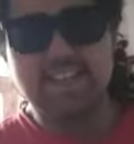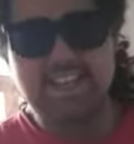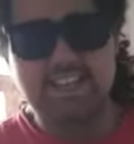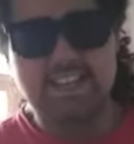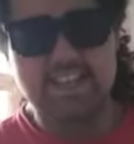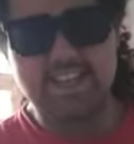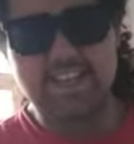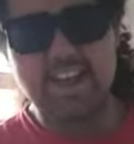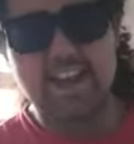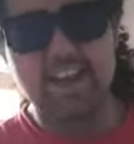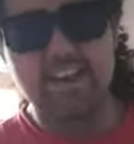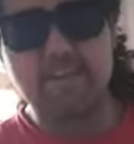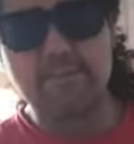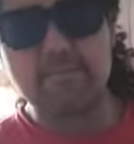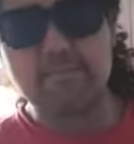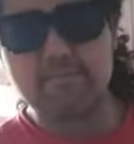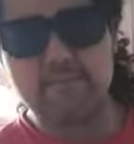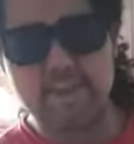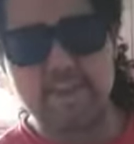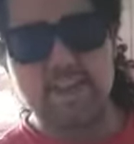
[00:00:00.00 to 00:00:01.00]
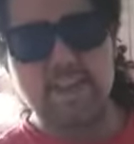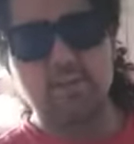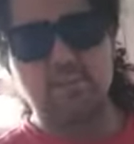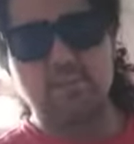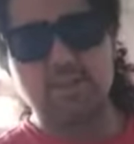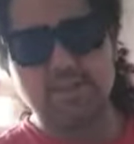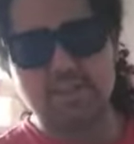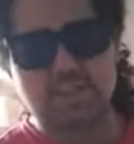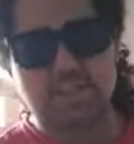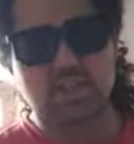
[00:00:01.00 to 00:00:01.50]
The enemy
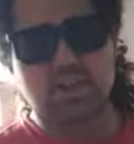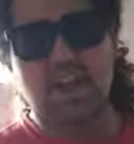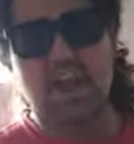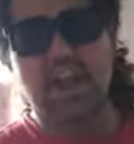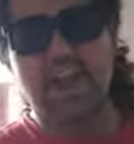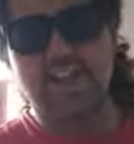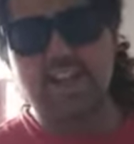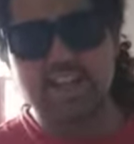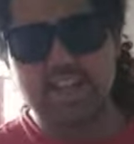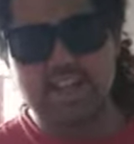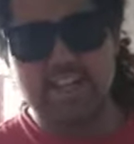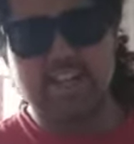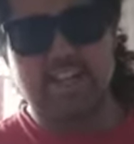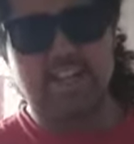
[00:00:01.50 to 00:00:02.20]
will try to